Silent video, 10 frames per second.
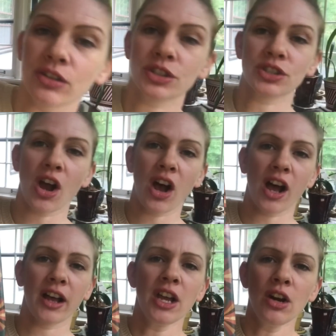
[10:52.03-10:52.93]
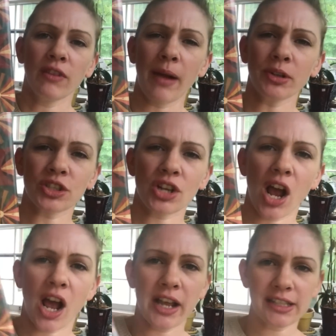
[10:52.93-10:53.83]
Shaw. Robert
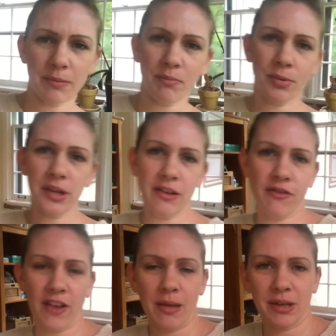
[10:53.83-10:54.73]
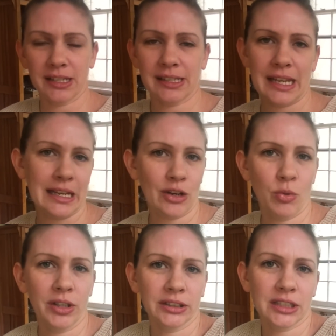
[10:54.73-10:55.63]
Shaw is a pretty famous, like,
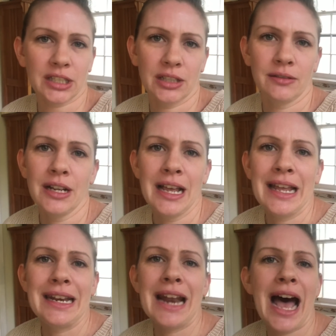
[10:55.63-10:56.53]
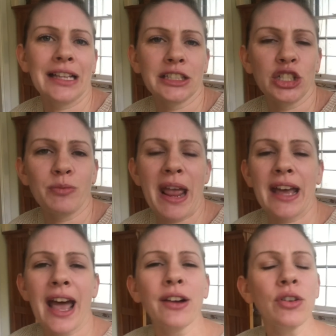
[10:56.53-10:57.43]
quilt knowledge
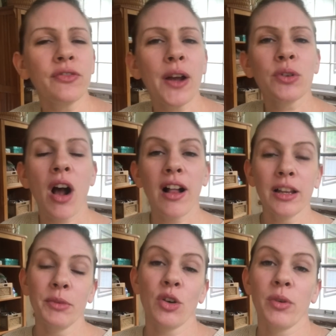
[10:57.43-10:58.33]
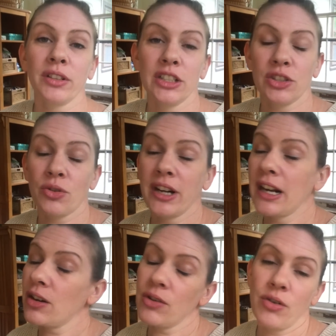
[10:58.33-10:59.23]
man. I don't know if I would call him a quilt historian.
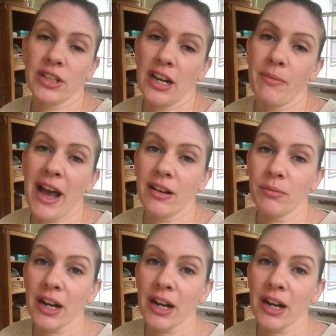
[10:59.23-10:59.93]
I don't know a ton about him, but